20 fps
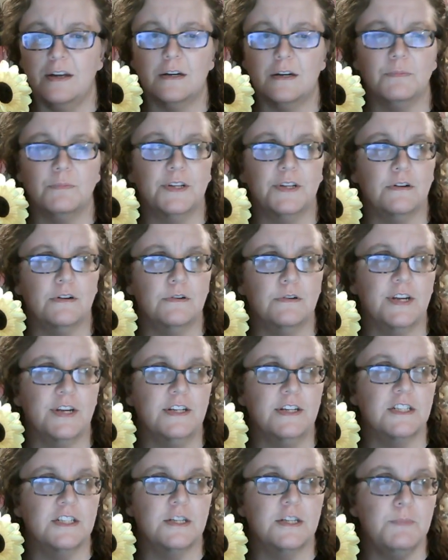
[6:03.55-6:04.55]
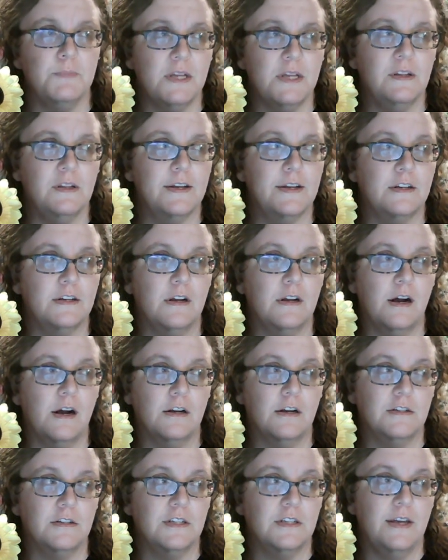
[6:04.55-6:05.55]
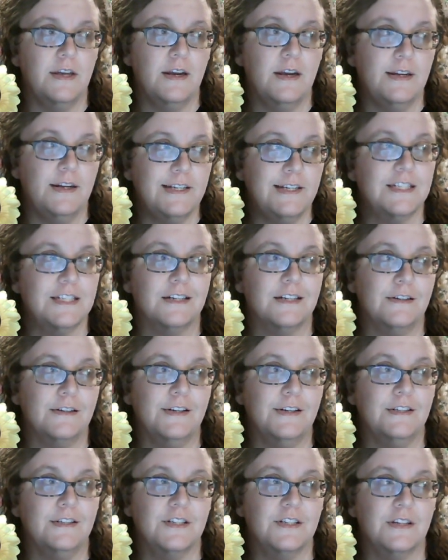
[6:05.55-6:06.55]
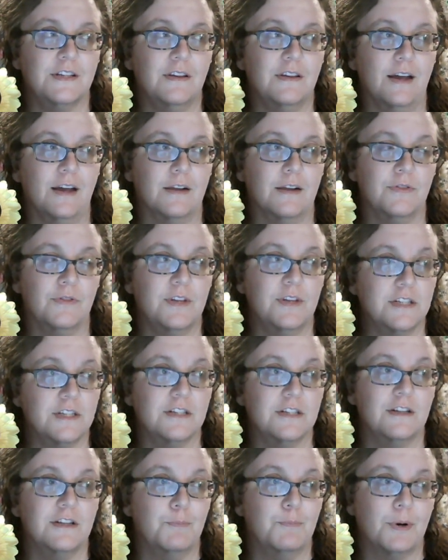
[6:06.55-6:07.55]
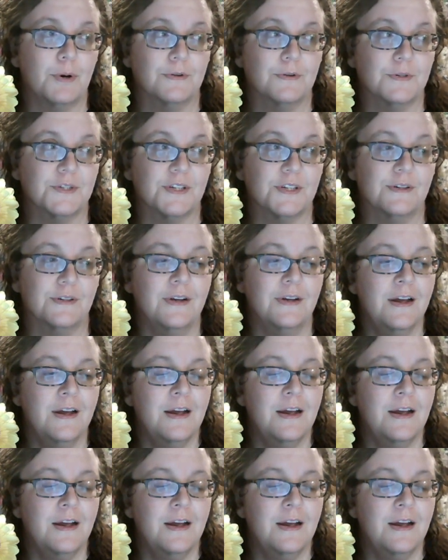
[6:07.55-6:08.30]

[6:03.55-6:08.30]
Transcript: And I'm like, okay, send me like 80 signs that this is the person.